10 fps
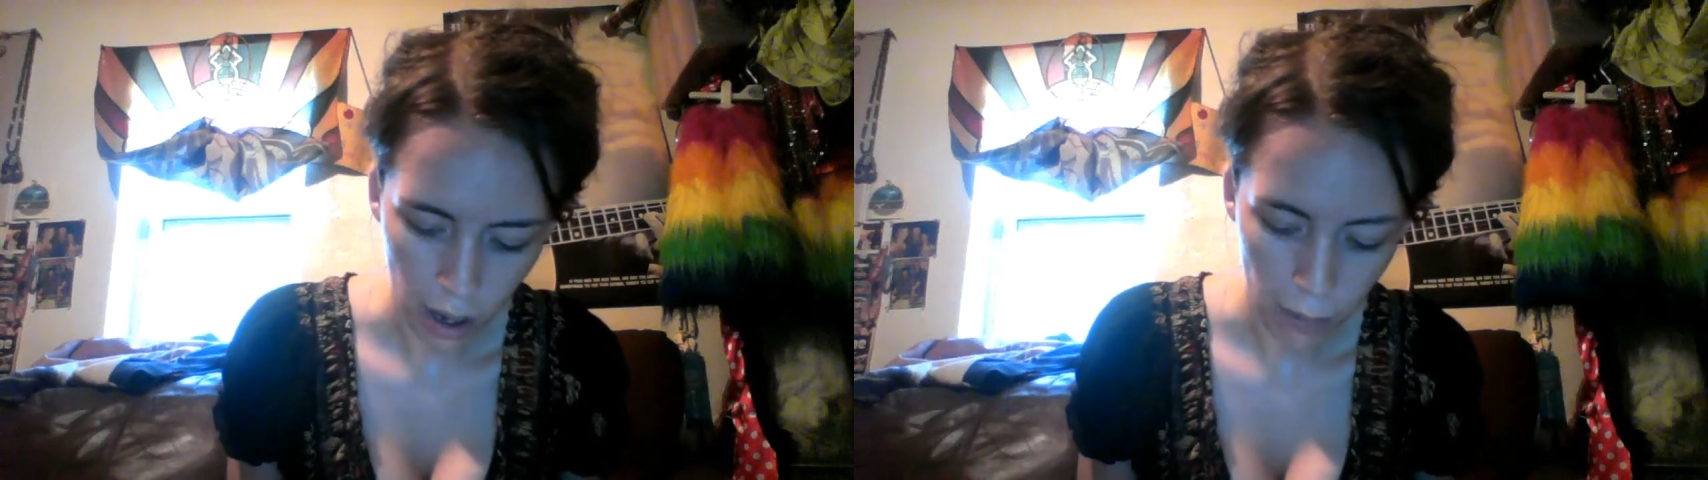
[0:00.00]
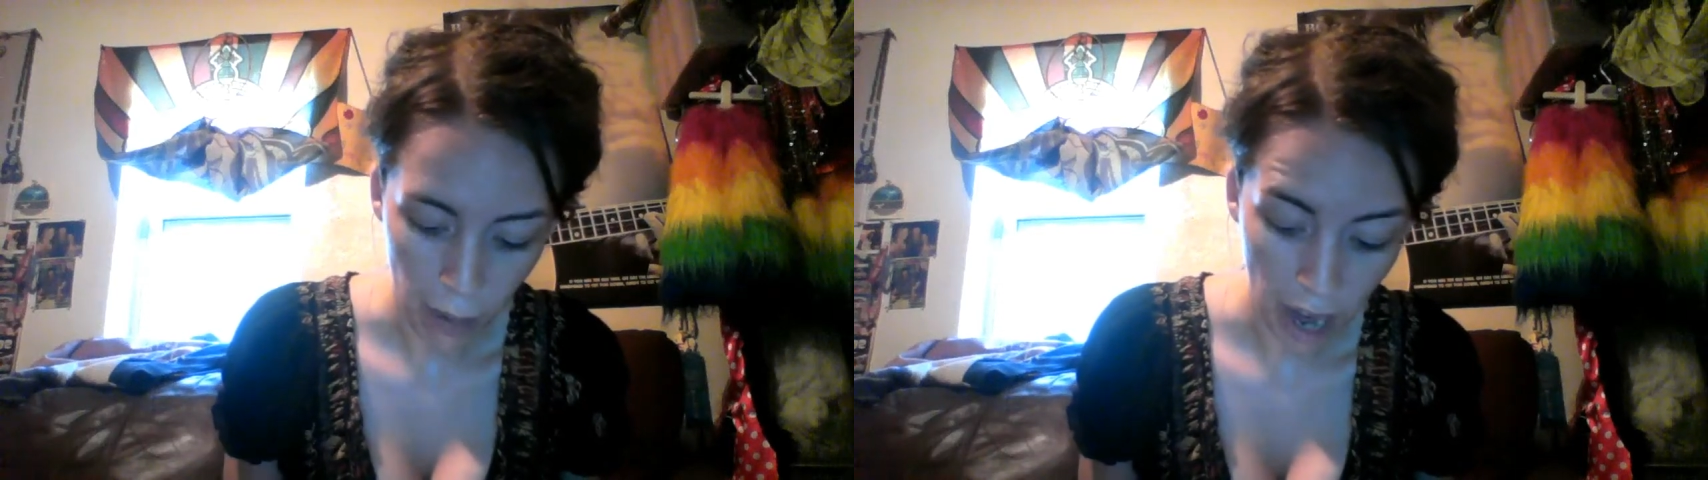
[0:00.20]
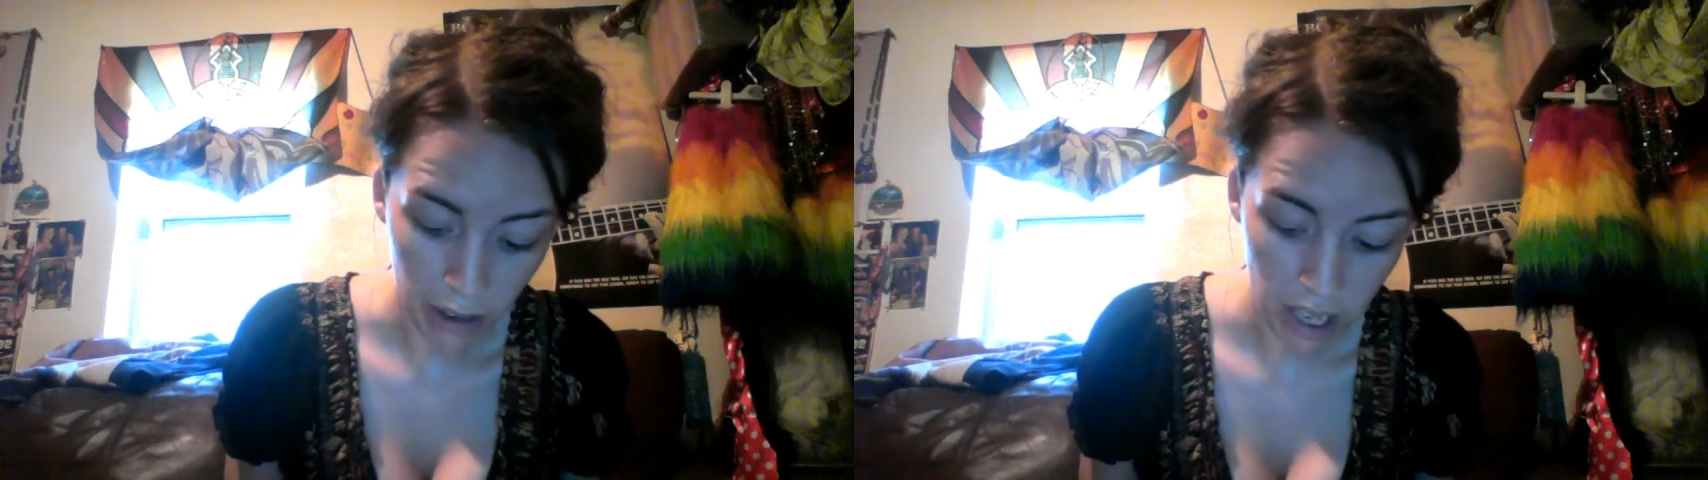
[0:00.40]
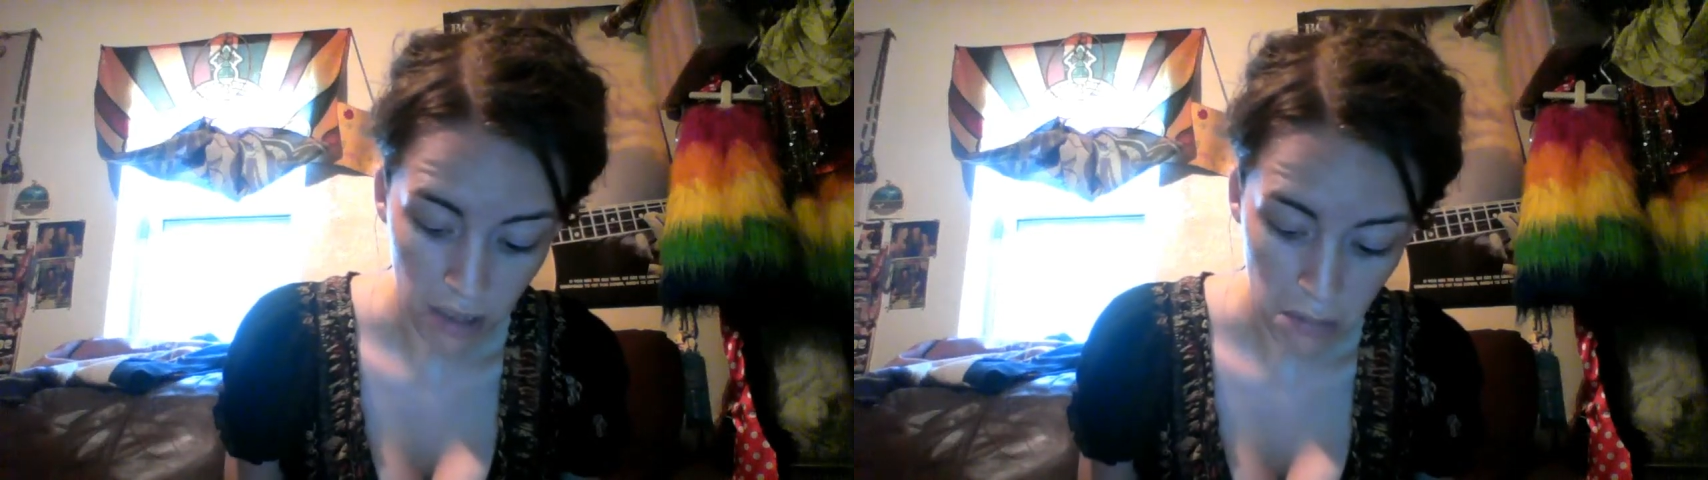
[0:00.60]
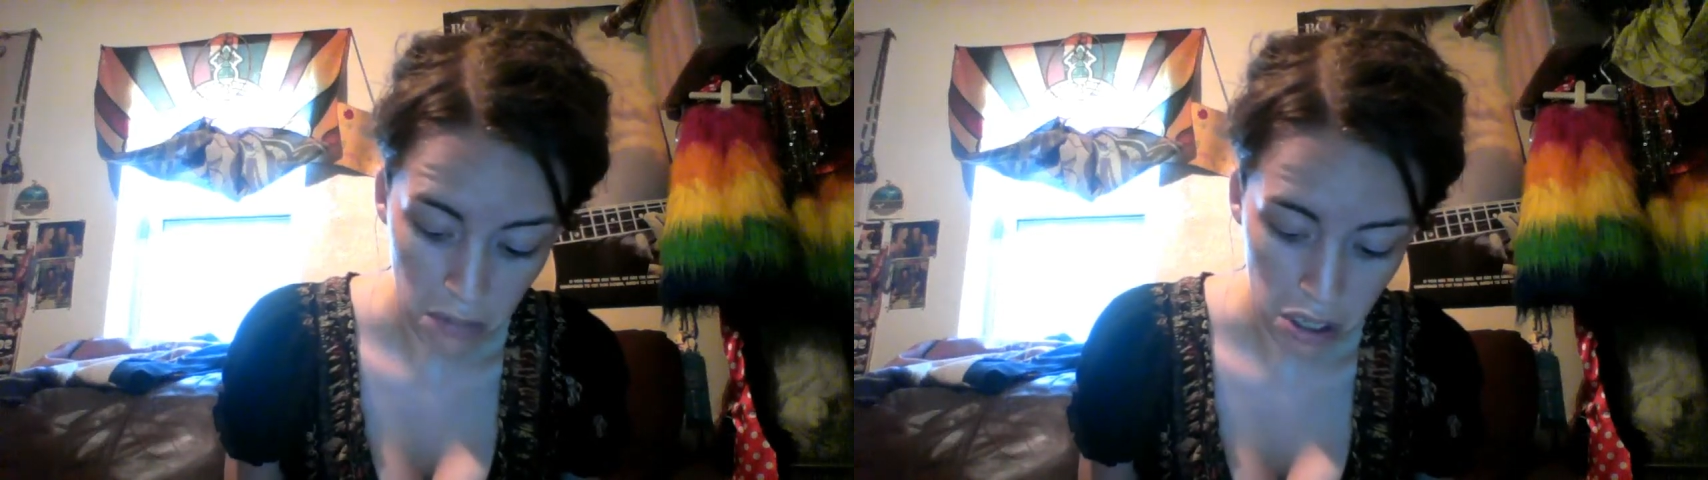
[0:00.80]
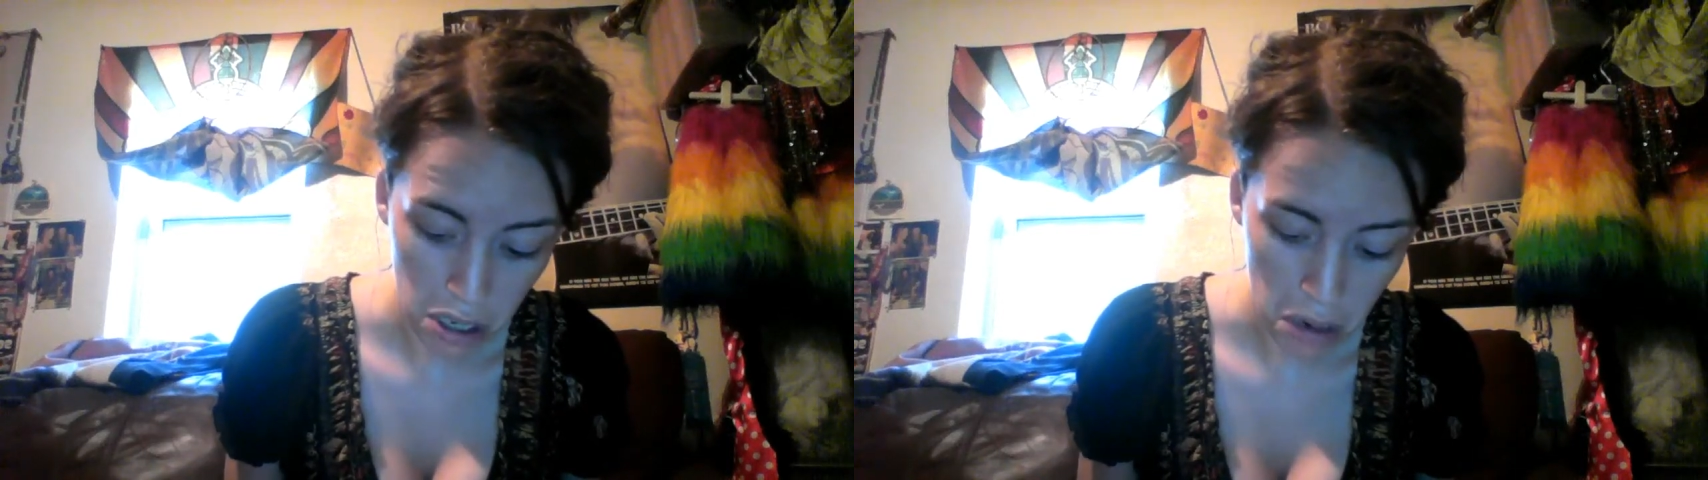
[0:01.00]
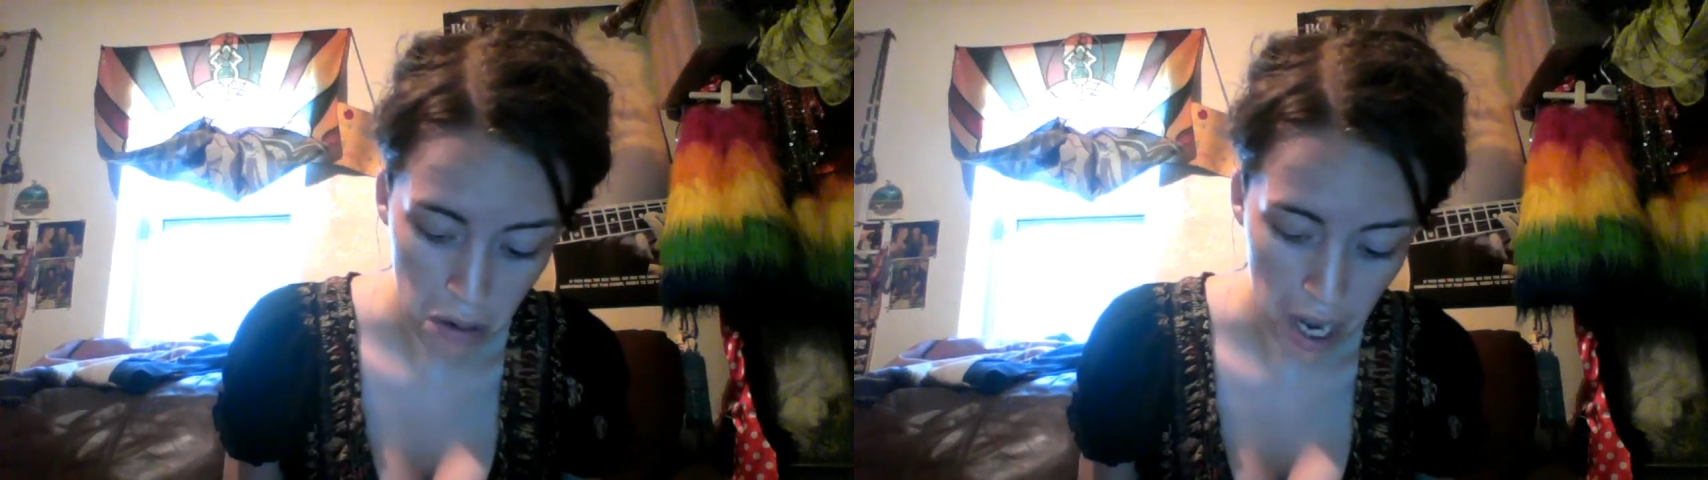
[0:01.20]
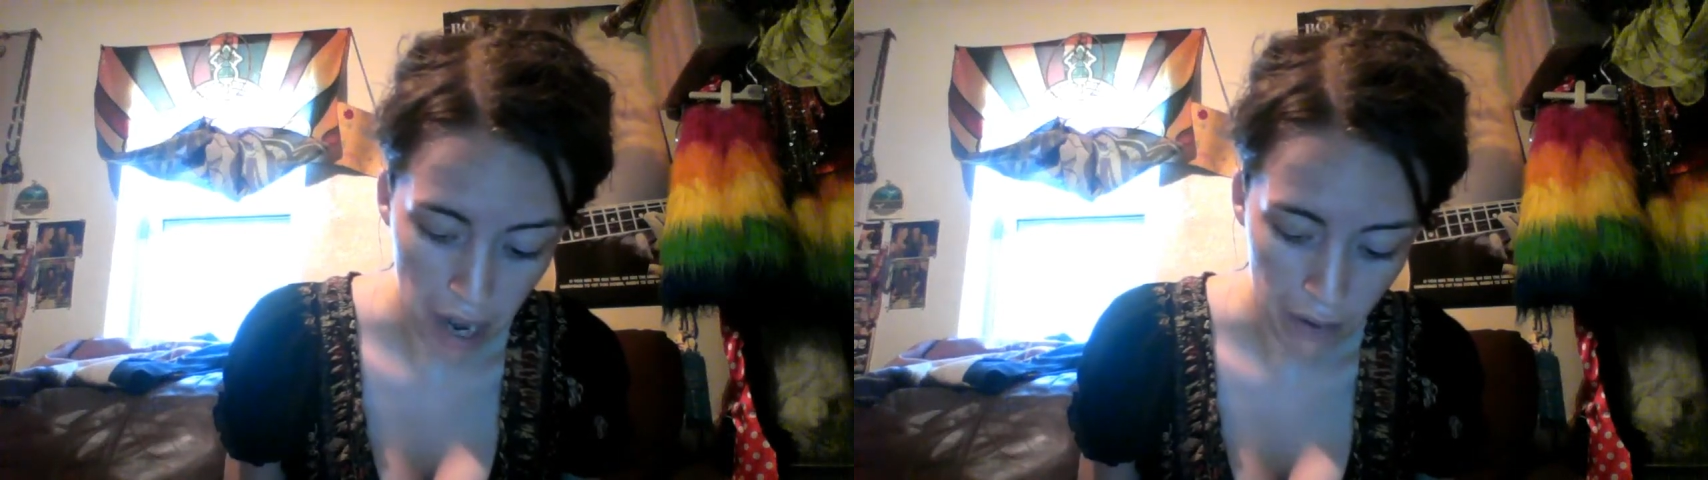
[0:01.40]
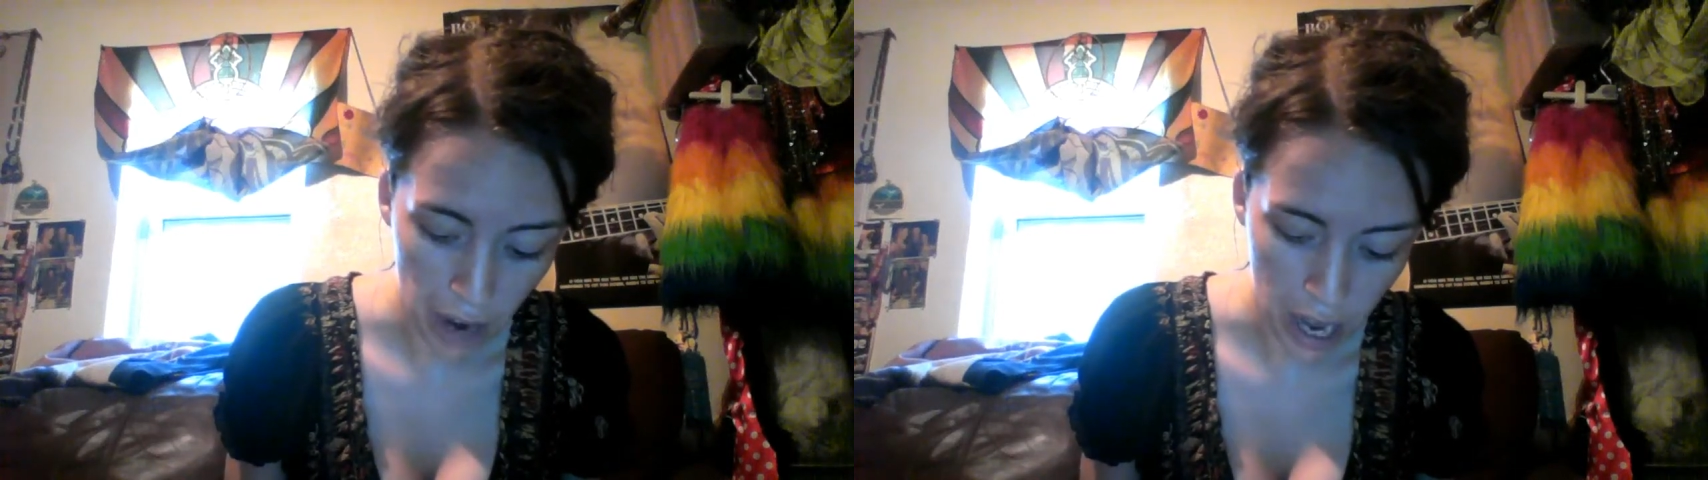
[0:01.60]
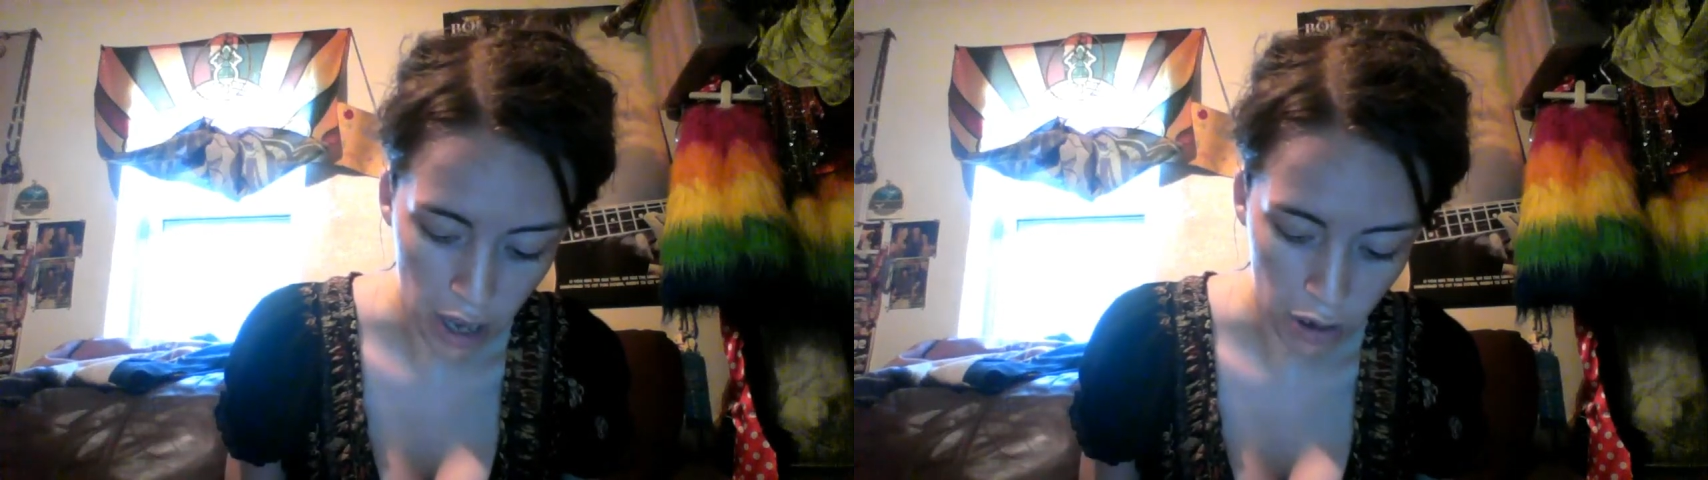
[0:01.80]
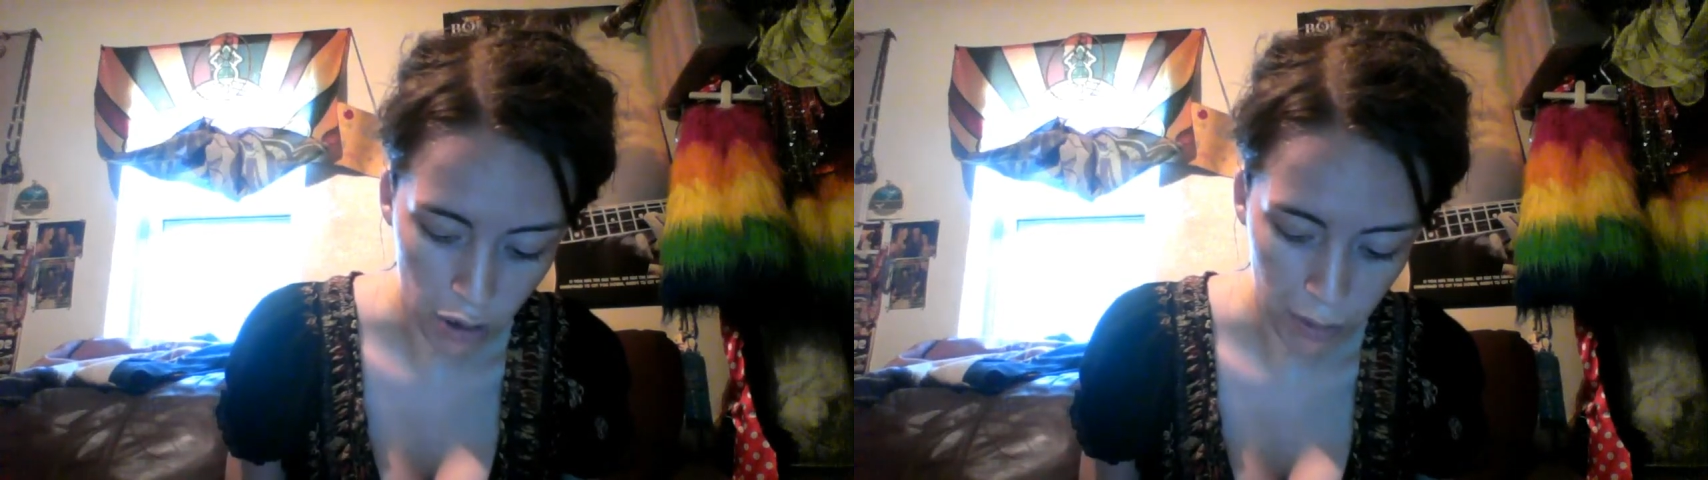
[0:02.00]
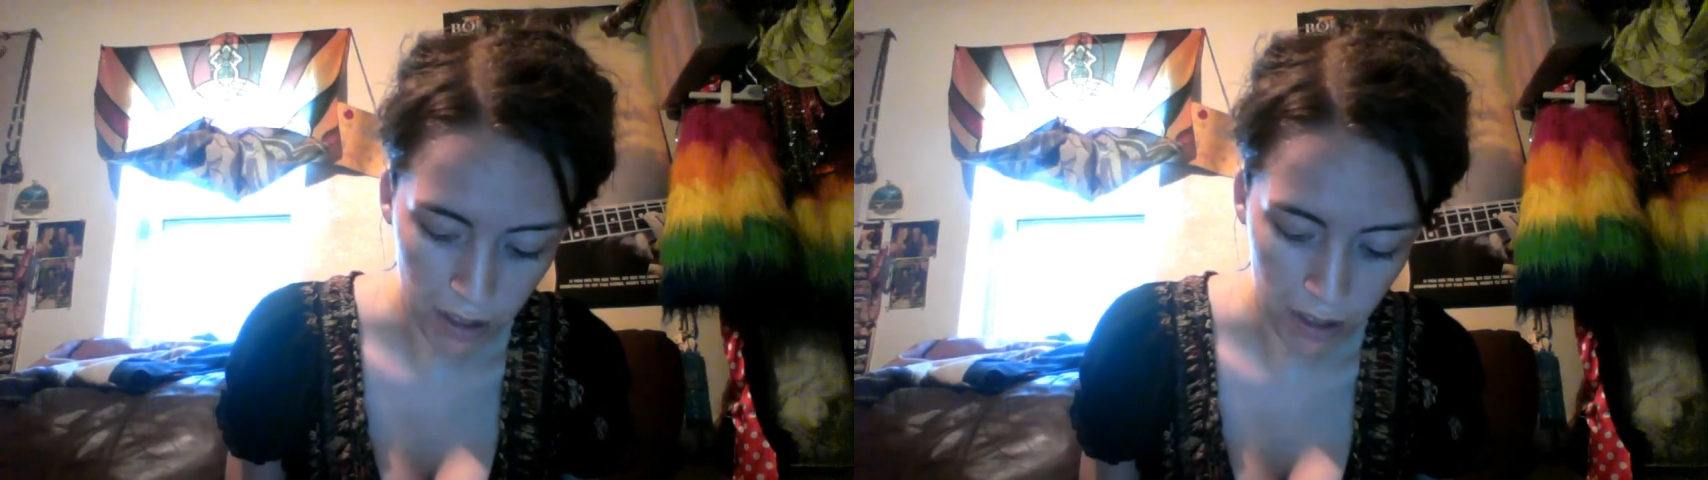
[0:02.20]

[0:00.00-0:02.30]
palette, so I have high hopes